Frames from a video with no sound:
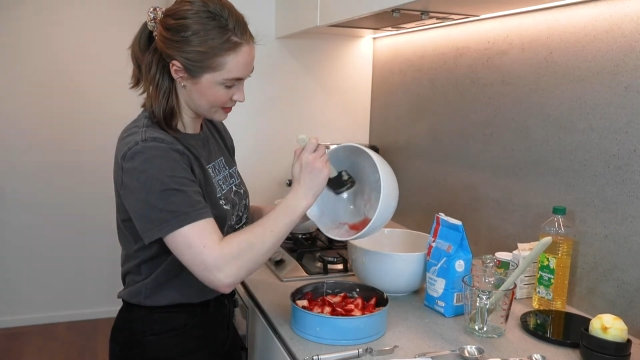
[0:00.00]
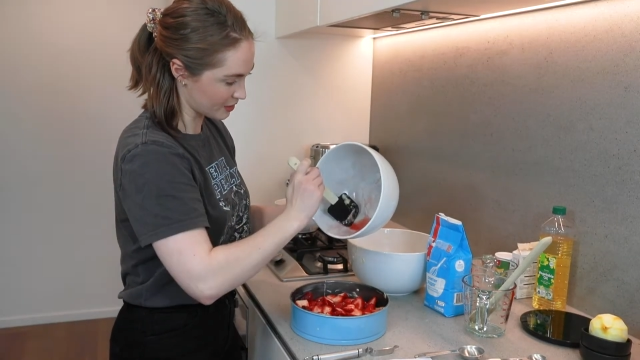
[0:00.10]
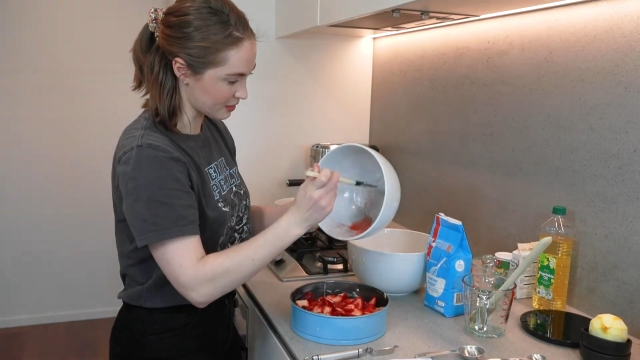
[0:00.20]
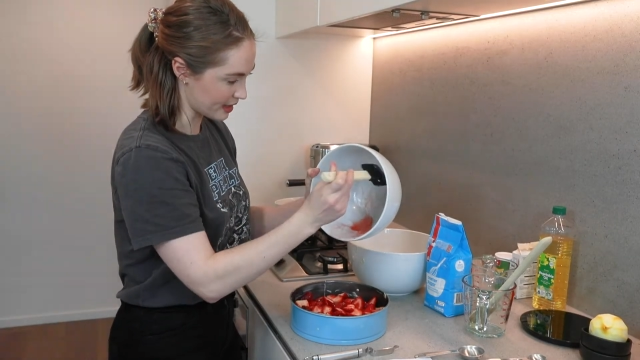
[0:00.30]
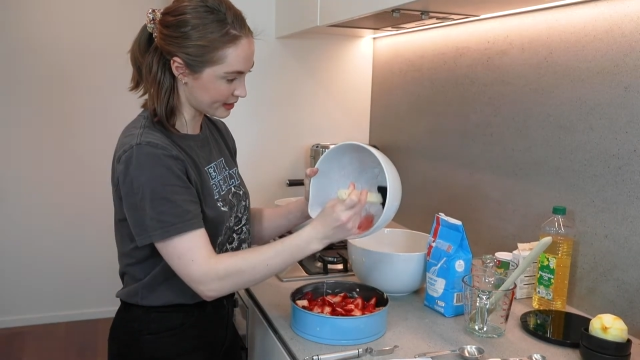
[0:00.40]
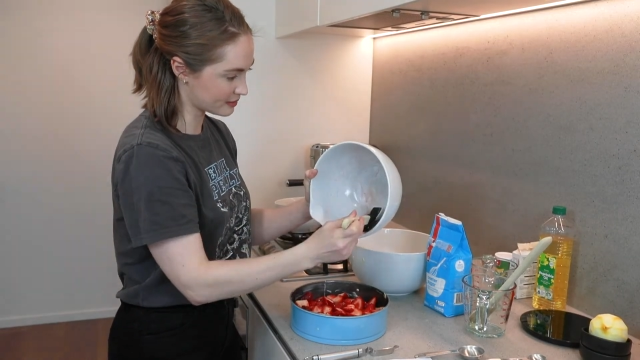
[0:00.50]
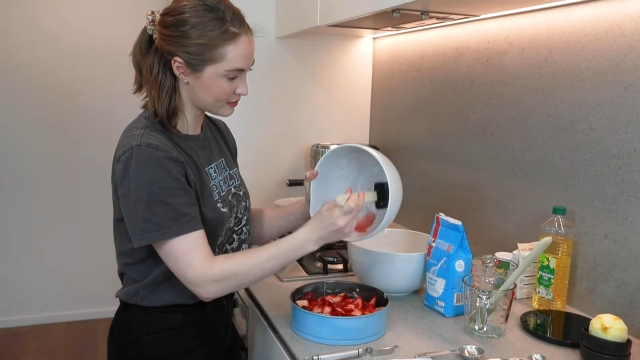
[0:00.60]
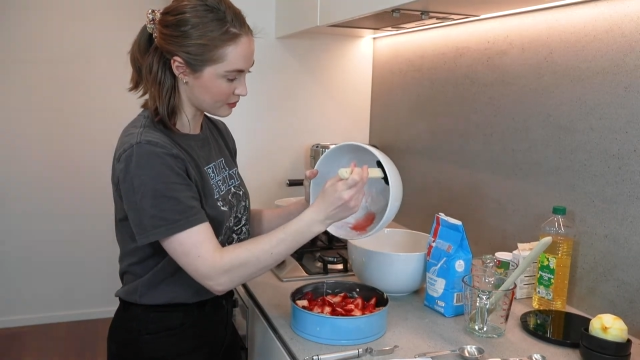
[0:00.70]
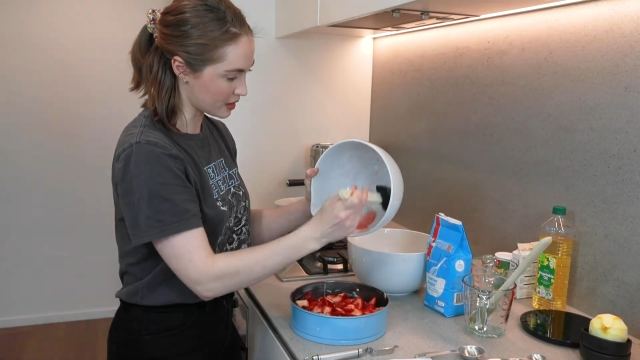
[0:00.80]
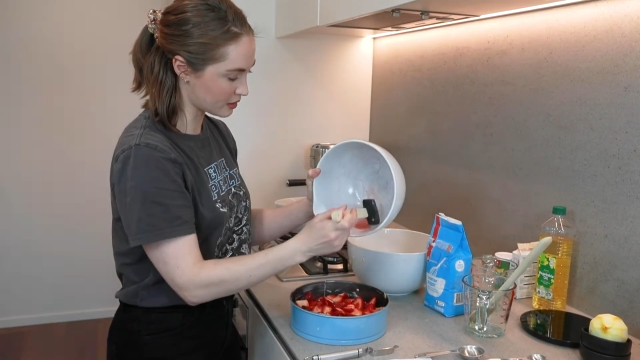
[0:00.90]
Alright,
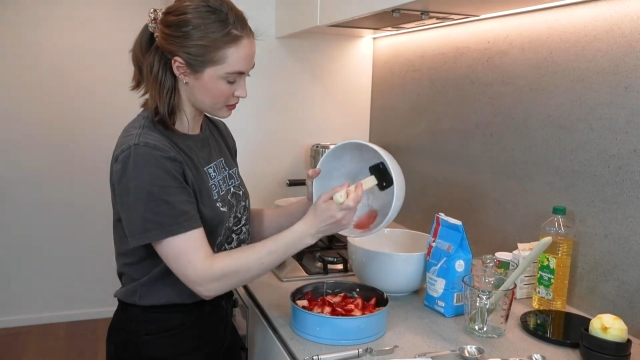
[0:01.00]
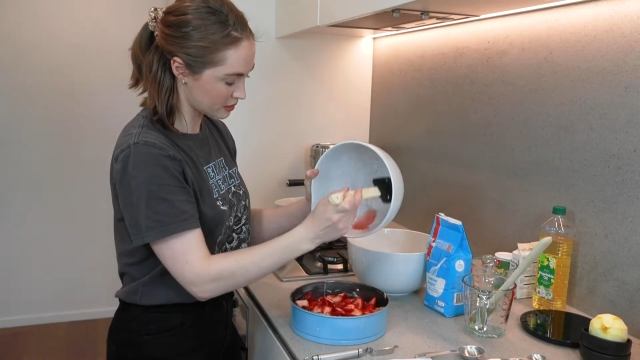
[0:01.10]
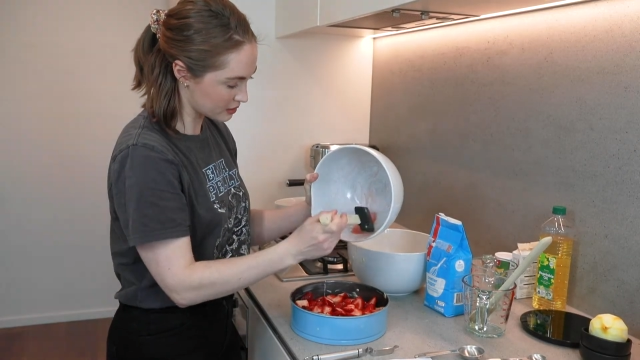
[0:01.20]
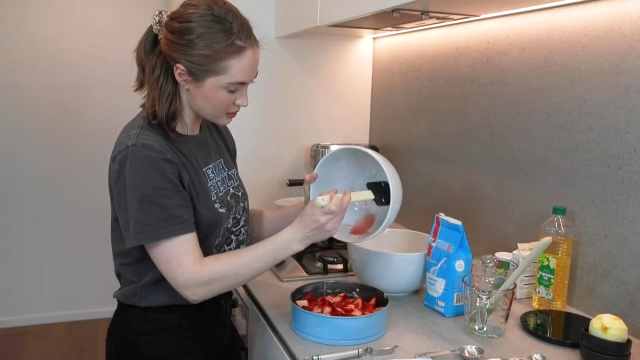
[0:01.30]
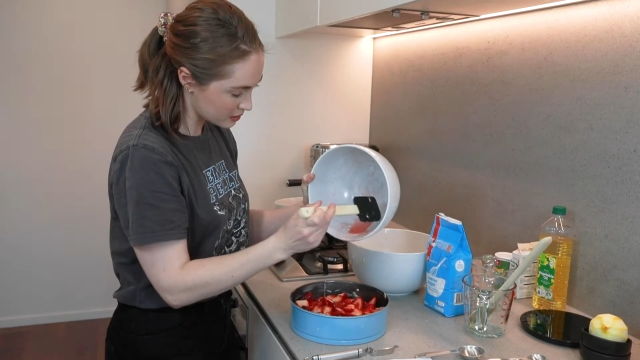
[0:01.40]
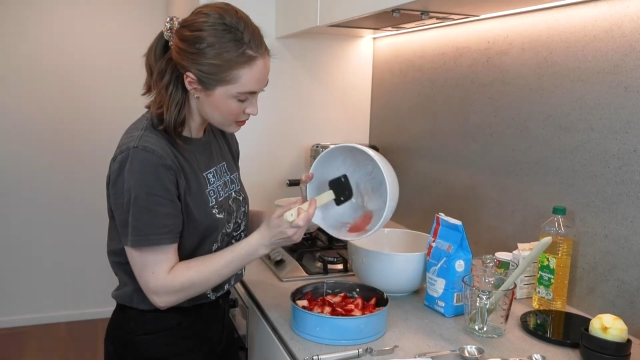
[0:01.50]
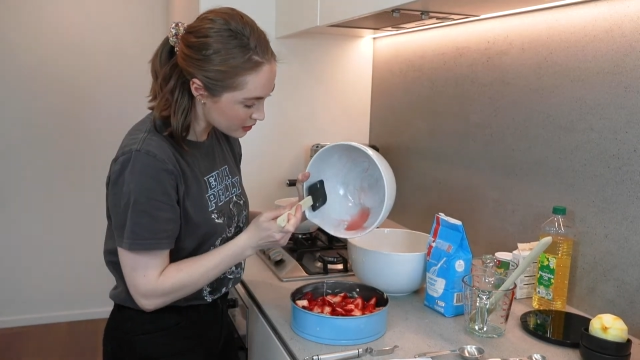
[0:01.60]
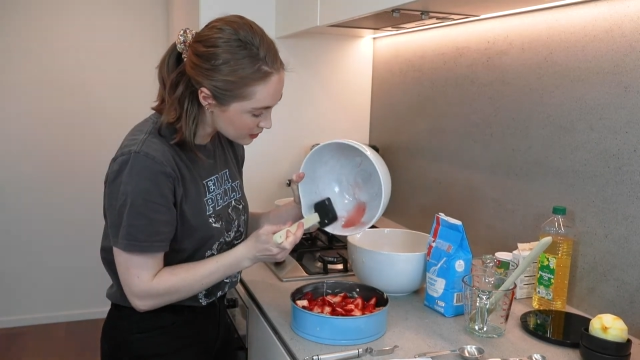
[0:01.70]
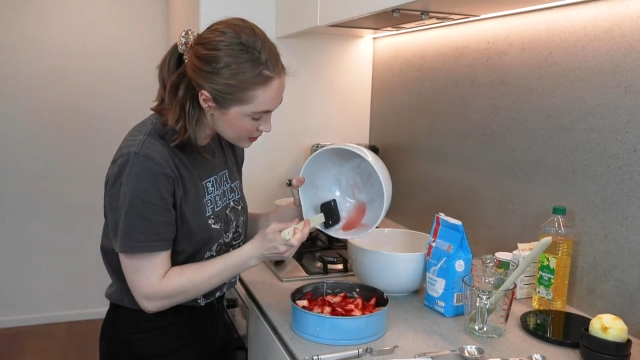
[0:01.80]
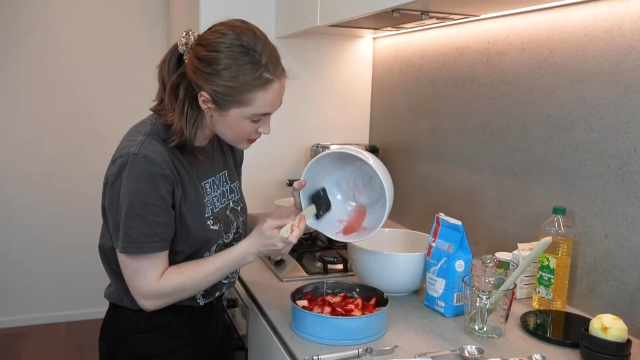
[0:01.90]
well,
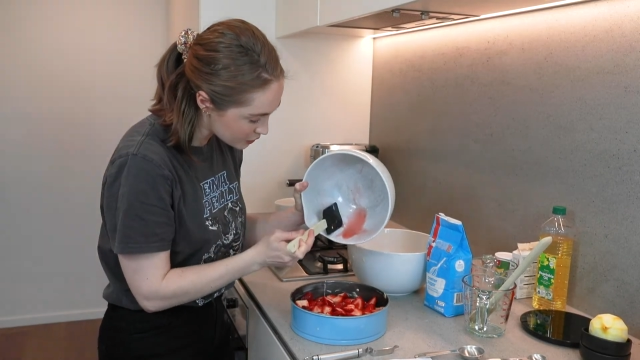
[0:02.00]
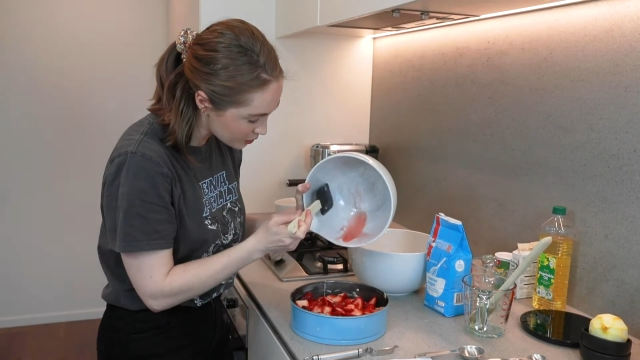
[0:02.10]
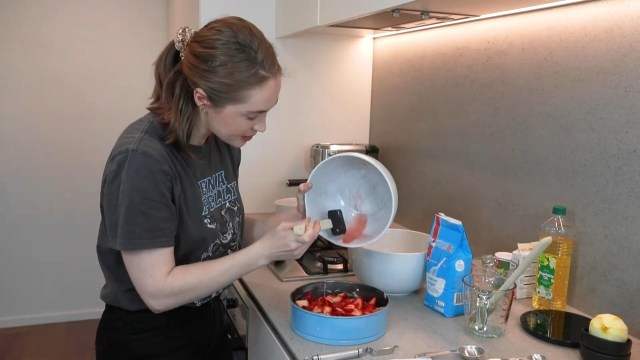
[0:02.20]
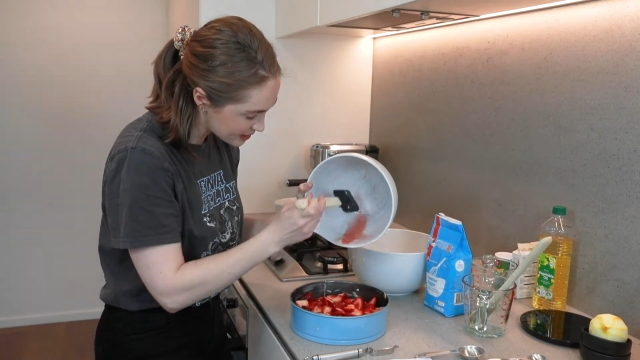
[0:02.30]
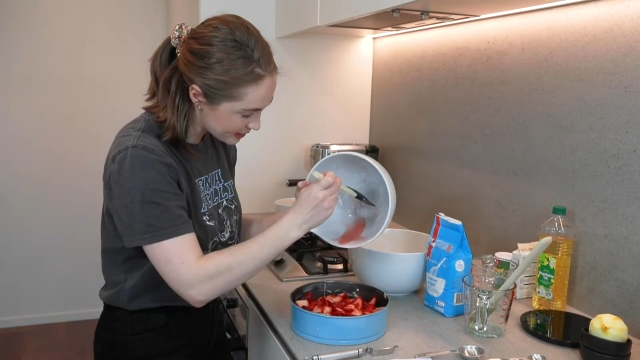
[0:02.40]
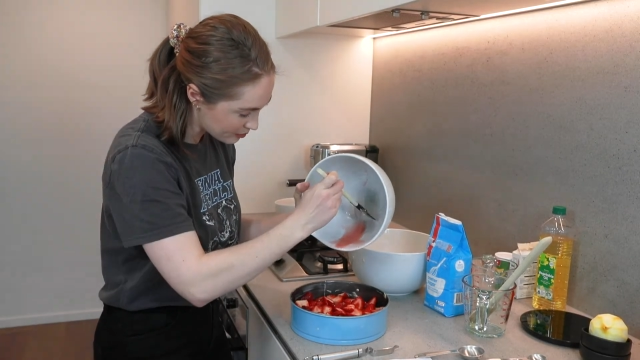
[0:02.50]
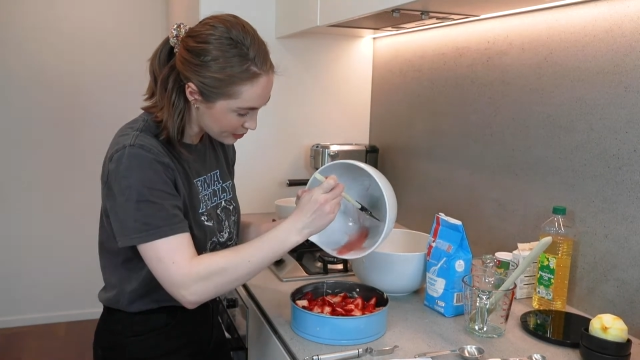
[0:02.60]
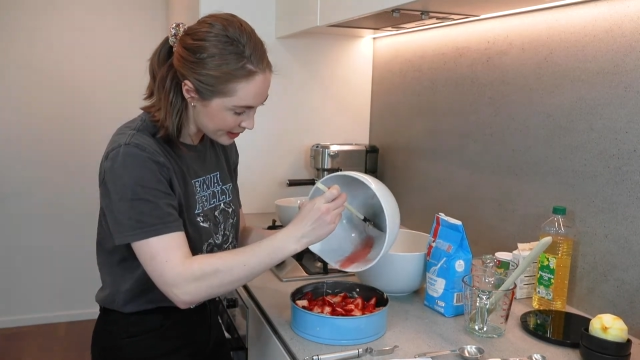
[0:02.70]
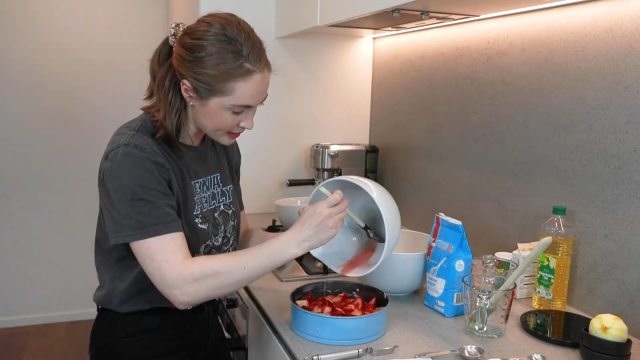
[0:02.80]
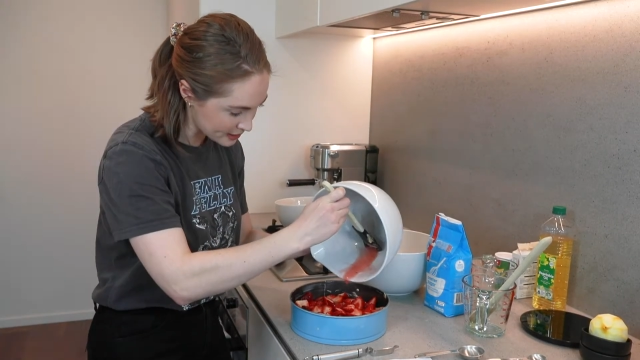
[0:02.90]
strawberries like
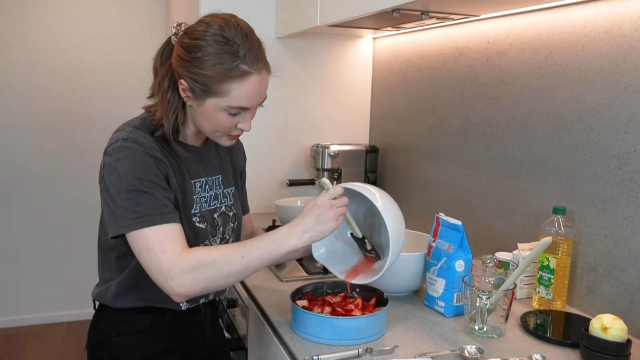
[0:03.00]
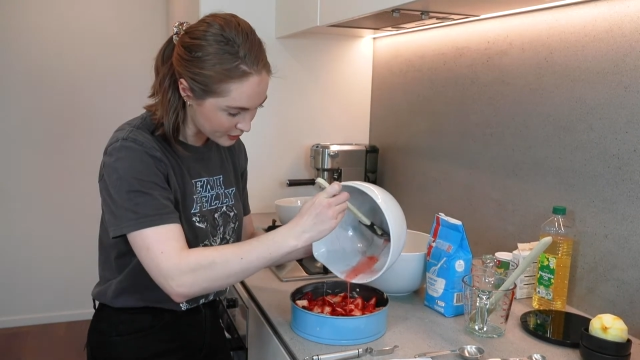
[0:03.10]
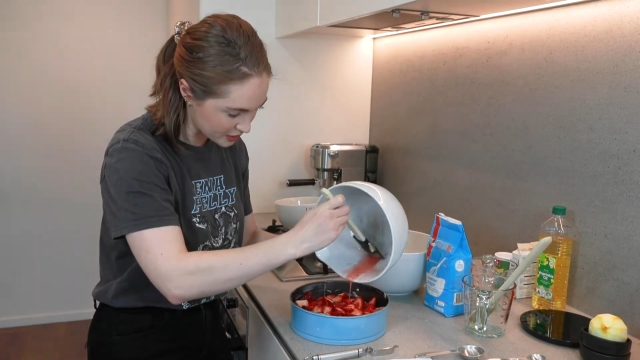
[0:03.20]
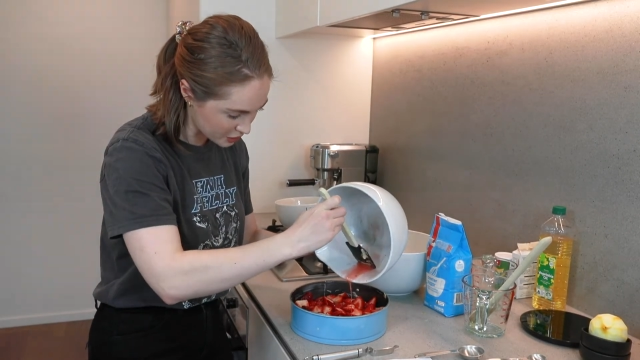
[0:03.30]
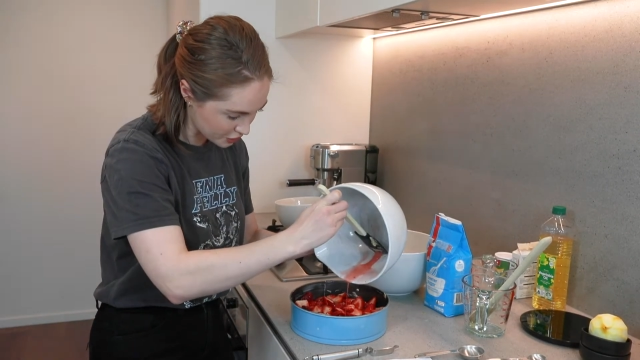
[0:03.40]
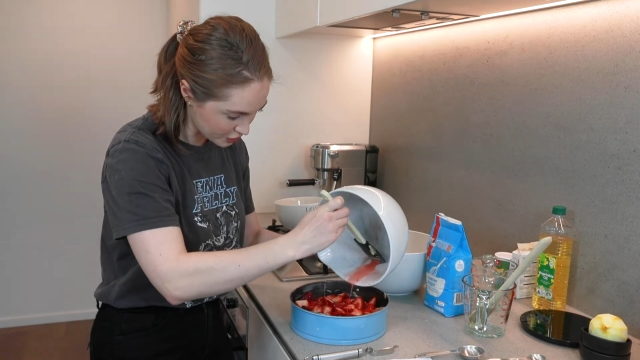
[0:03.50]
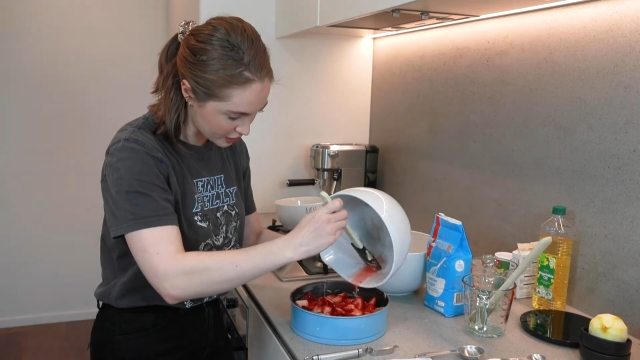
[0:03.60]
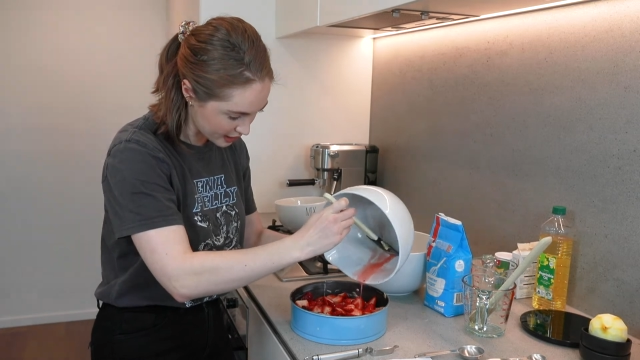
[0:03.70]
blended with the sugar,